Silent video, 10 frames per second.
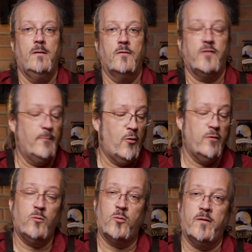
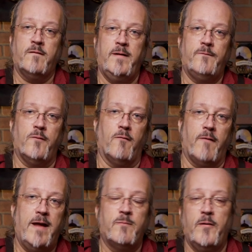Chambord would work great for a
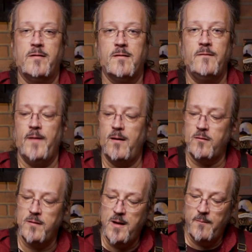raspberry
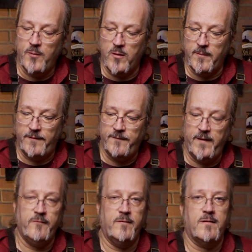sunflower, but one of my
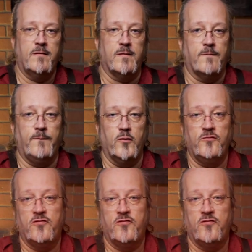favorites is this fleur